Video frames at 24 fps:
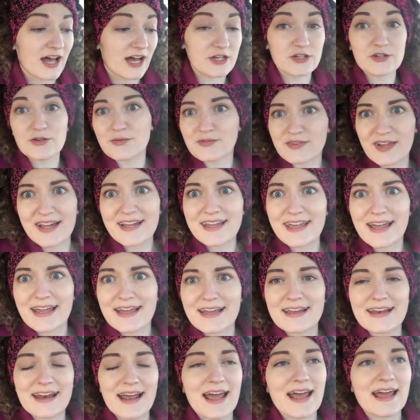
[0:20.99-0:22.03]
a new
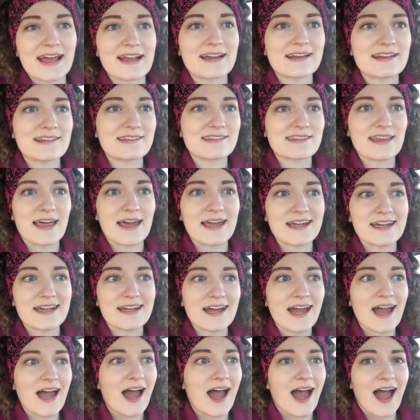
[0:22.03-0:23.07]
decade, and it's
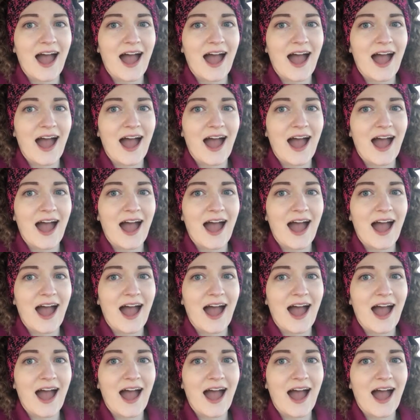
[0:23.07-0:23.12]
like,